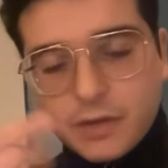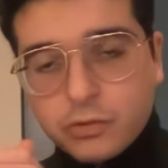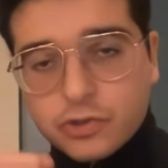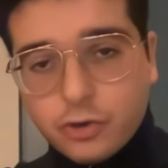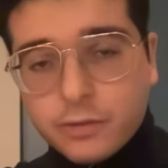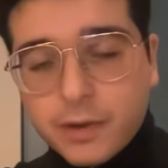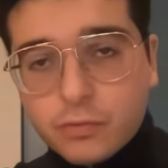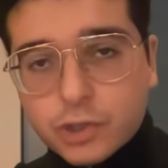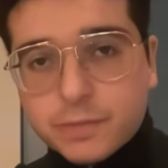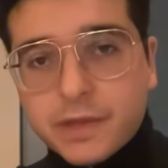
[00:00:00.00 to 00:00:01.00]
I wouldn't talk
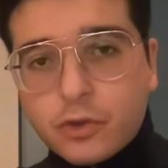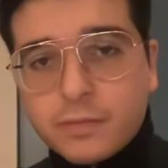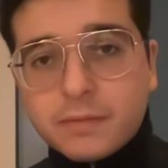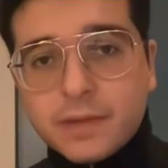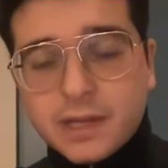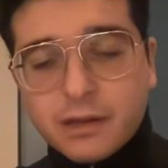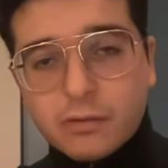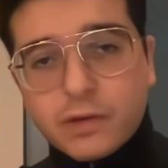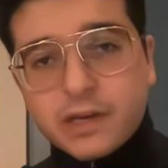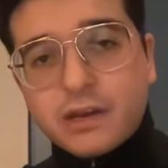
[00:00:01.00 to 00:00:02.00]
about worshipping human
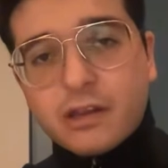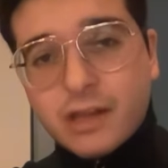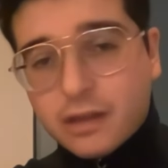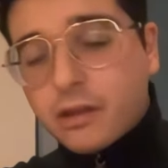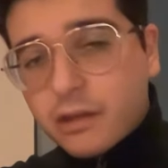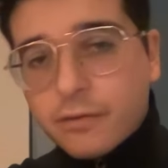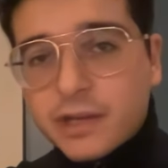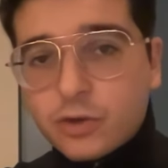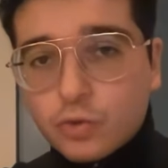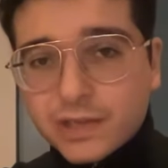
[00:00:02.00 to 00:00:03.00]
beings when it is
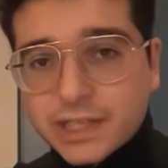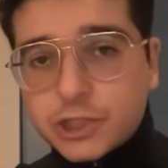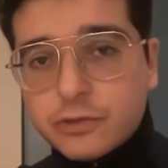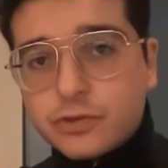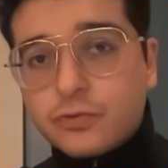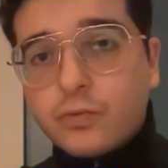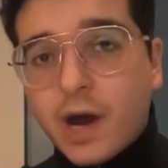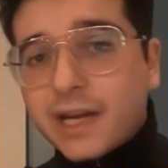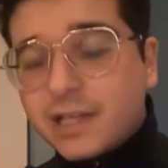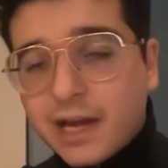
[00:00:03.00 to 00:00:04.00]
necessary in your religion to
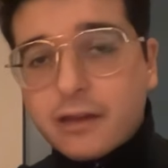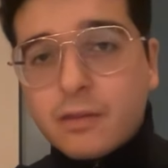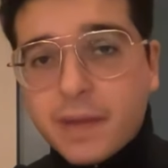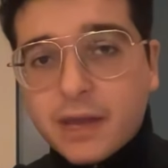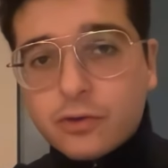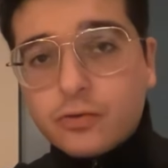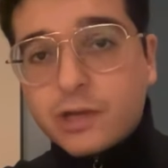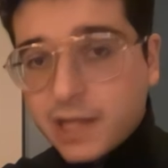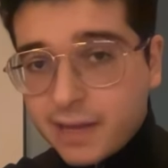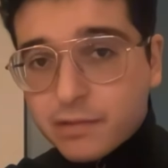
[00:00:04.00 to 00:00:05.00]
idolize a man who
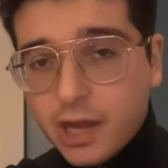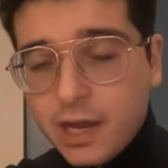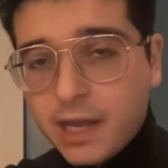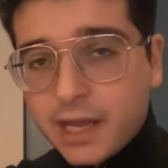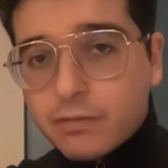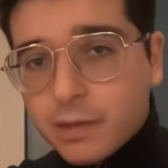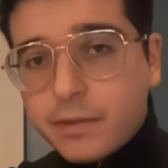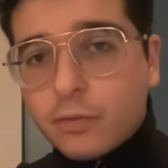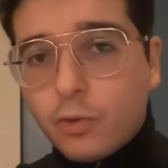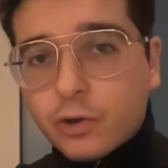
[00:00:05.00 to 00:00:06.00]
claims he was a
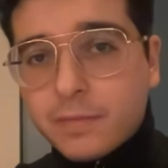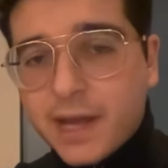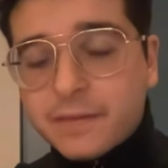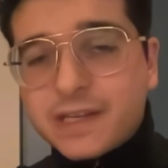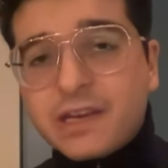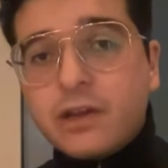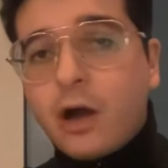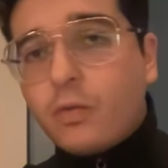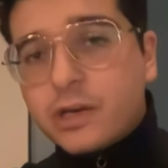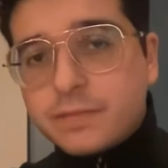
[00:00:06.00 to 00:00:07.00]
mere mortal man that did
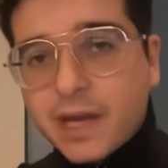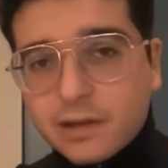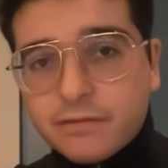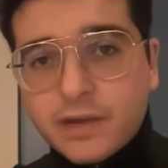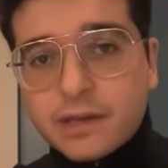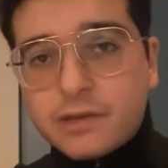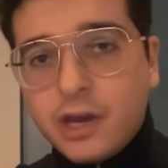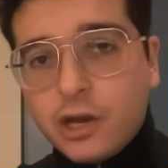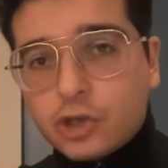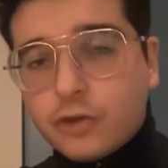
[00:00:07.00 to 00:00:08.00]
not want to be
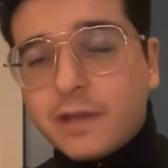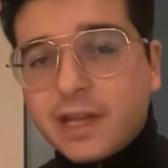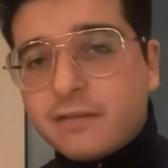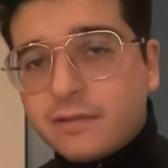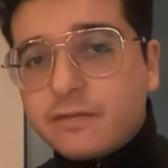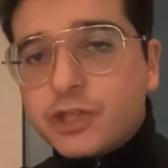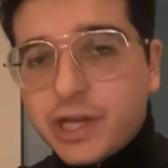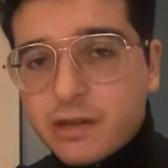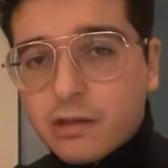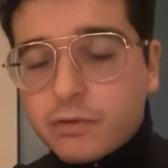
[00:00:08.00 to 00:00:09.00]
elevated to the level of
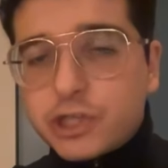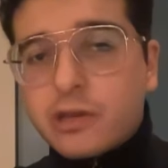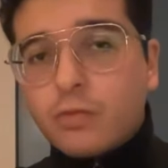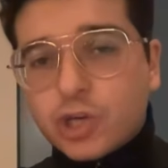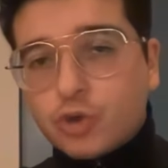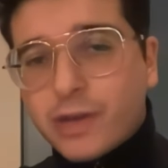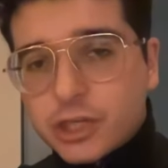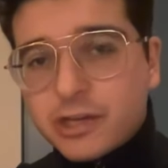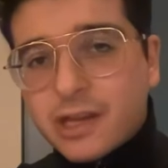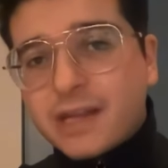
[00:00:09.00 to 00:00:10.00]
Jesus, which is what
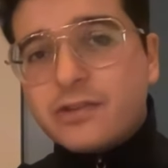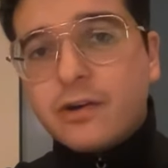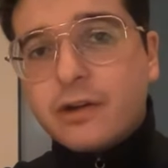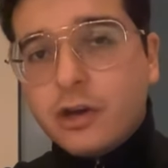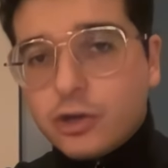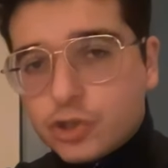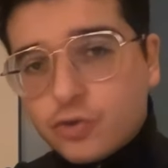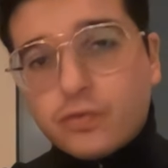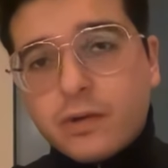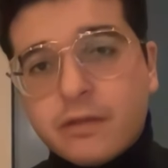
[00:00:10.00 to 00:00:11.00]
Christians had done
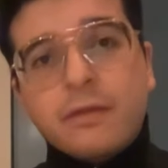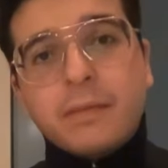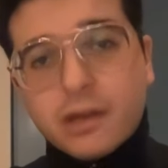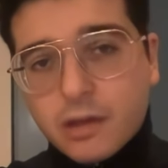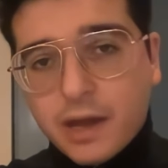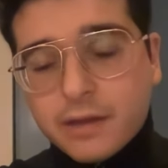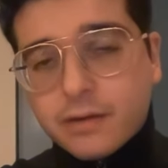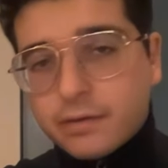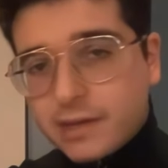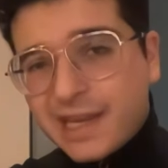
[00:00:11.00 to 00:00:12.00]
to the
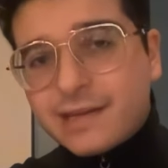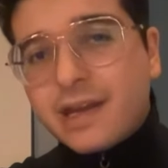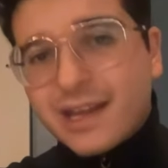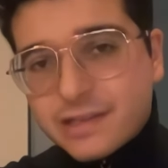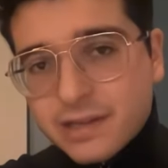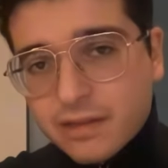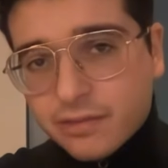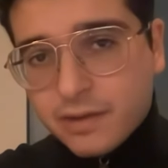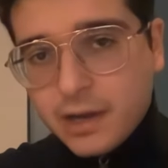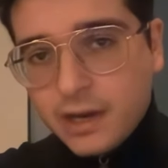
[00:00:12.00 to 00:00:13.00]
Messiah in a hadith.